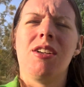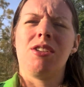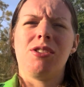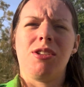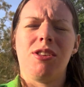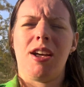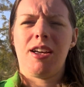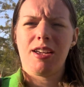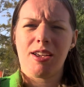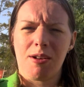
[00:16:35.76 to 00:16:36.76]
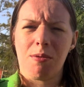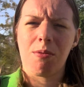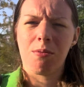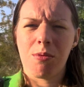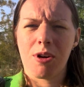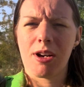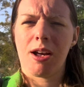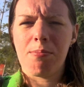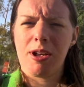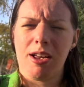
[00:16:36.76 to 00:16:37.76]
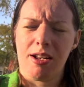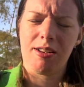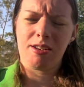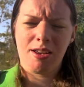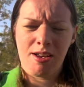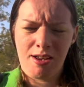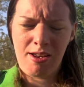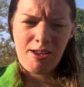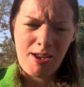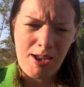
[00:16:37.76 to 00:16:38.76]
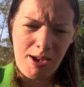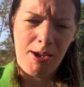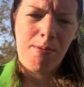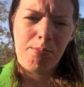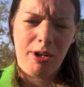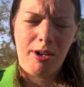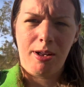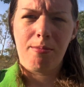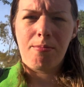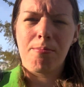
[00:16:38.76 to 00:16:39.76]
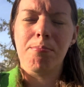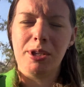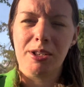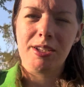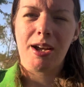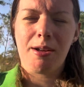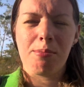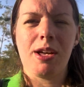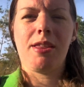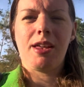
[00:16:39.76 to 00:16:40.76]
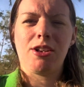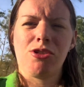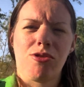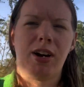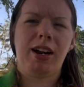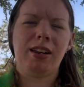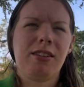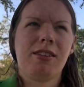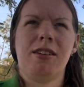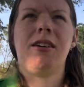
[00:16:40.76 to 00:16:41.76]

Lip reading: so that he can work up and build up that strength.